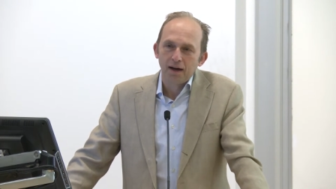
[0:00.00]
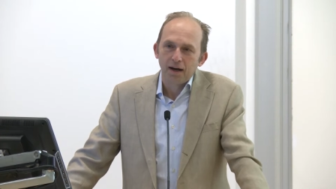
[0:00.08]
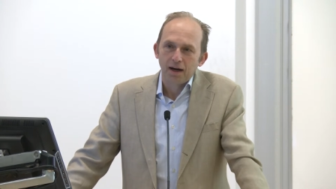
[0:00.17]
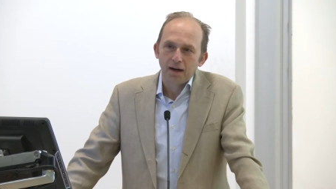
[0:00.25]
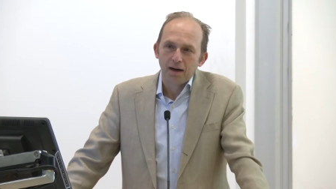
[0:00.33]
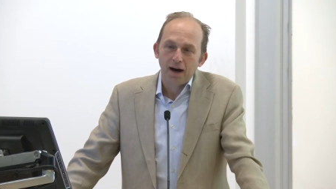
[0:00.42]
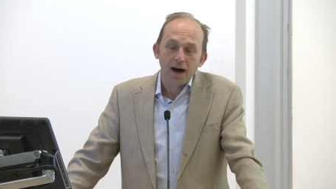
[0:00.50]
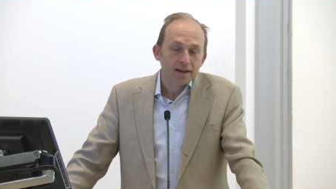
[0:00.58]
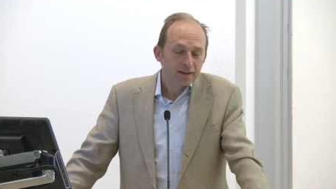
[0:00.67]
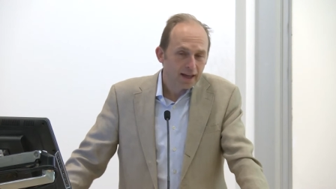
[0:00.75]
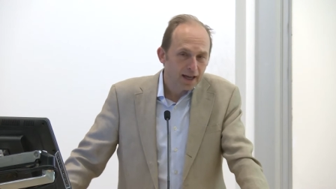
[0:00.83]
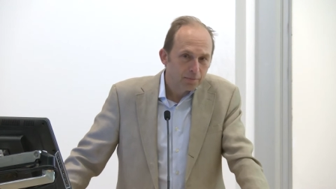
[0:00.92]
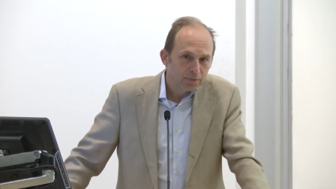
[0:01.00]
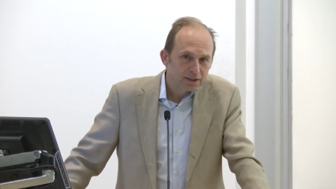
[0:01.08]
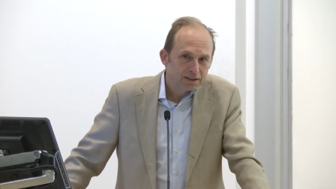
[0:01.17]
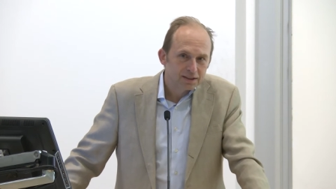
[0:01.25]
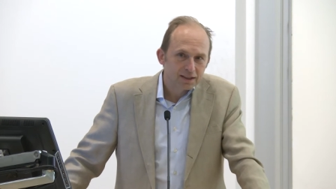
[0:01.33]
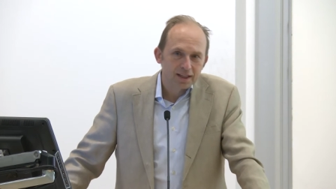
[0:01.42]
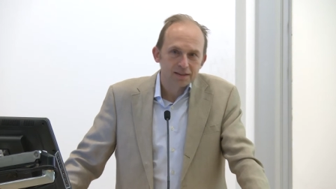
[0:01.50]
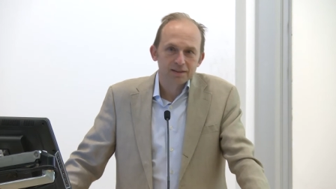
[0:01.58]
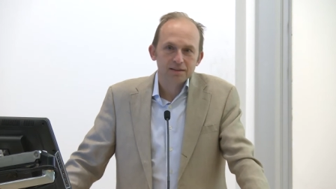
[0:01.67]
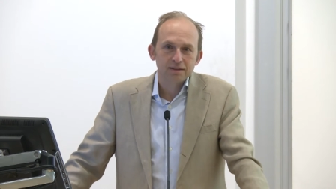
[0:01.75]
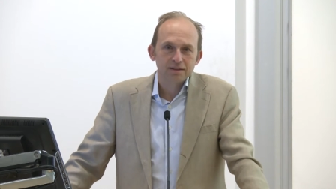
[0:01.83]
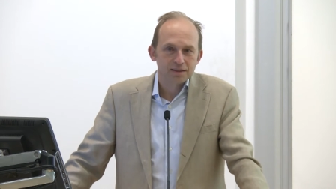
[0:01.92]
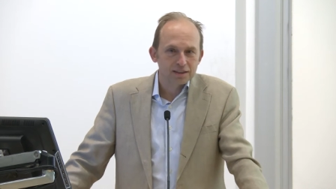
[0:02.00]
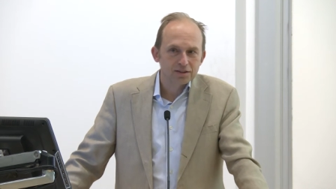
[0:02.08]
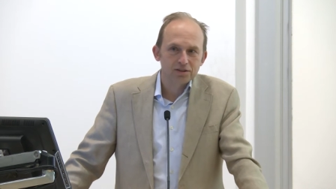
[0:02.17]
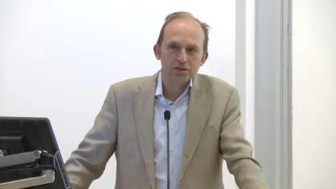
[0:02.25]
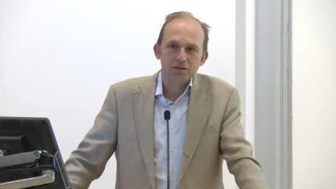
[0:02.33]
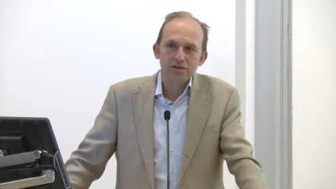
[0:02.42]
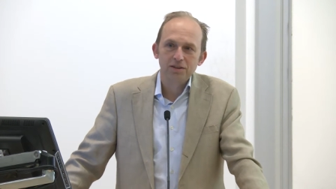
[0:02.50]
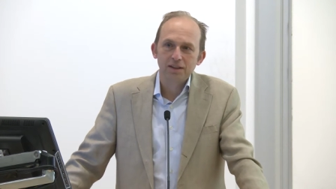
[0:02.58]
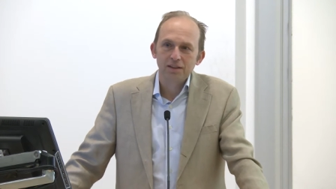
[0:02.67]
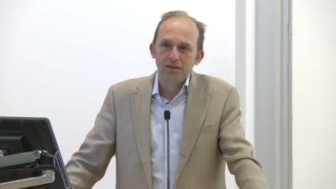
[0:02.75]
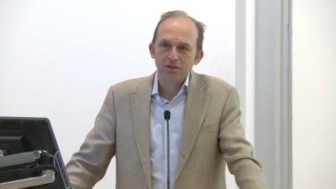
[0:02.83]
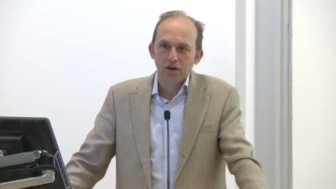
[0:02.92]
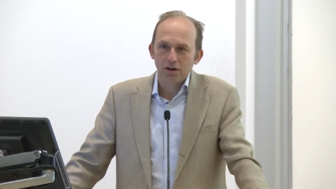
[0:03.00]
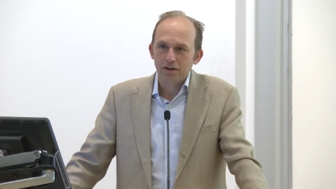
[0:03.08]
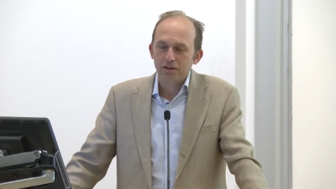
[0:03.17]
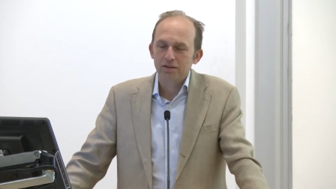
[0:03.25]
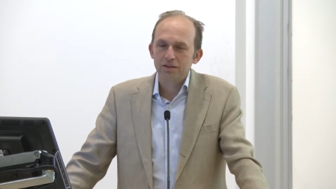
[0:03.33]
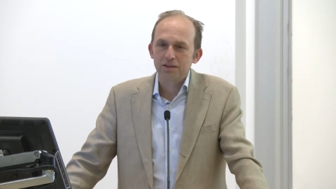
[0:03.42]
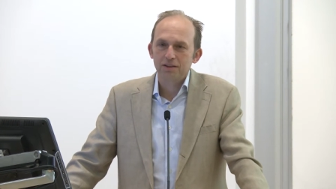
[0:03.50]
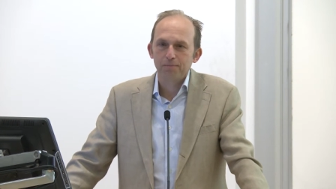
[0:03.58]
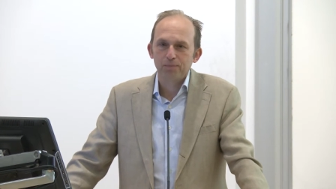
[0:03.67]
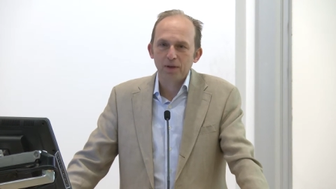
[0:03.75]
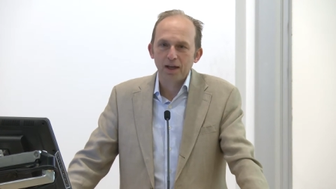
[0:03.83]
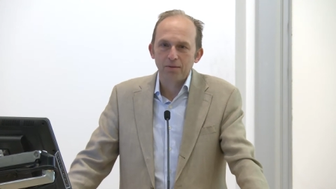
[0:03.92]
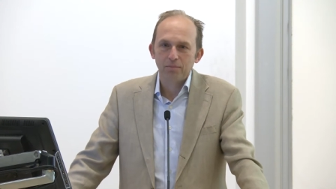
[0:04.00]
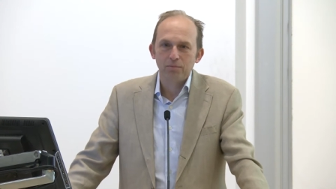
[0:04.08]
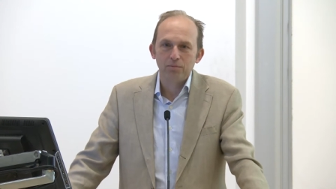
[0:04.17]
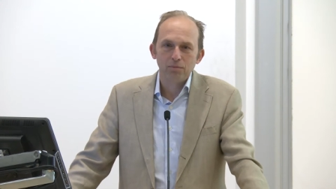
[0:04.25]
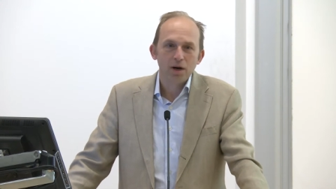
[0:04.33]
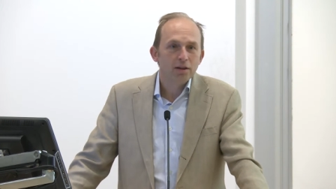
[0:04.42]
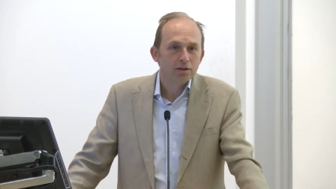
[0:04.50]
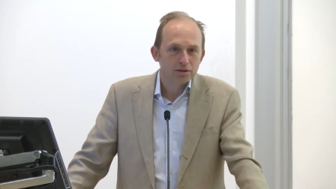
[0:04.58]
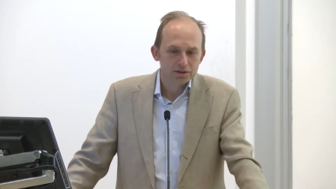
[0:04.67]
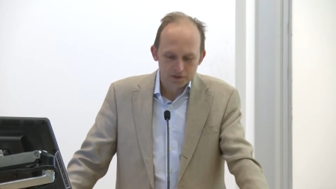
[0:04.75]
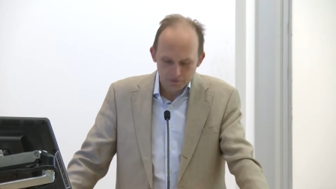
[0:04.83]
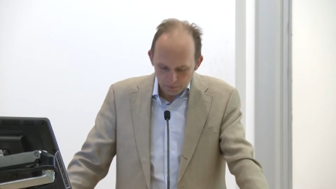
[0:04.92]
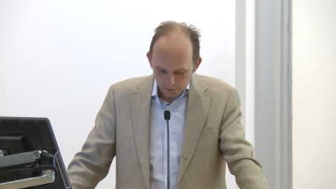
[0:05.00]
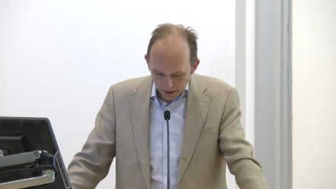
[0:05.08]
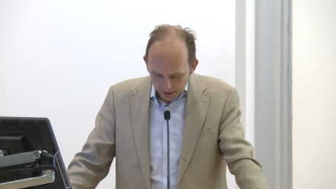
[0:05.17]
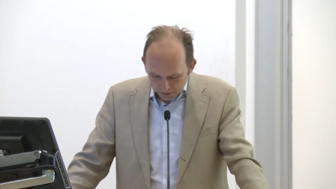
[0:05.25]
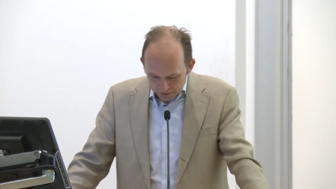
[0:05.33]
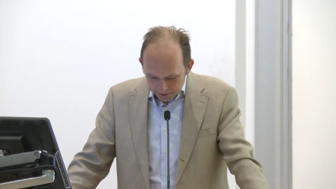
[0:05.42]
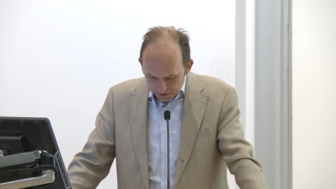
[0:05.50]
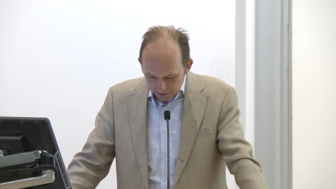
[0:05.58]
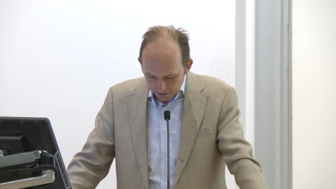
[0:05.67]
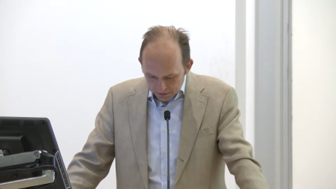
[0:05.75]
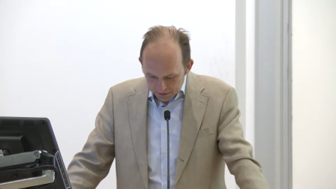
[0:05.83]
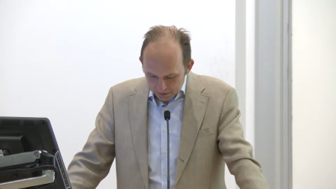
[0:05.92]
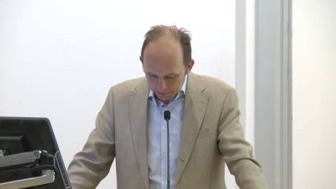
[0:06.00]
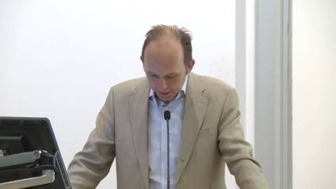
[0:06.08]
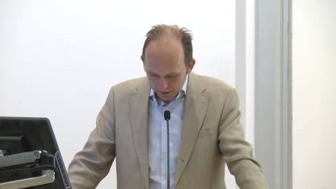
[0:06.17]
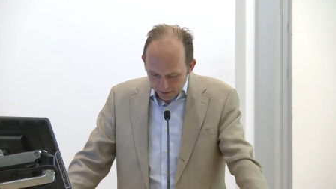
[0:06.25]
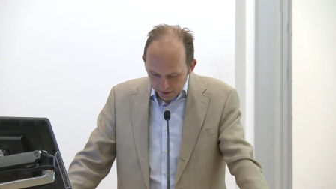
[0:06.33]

uh, on campus as sisters and daughters and mothers of Brown students, but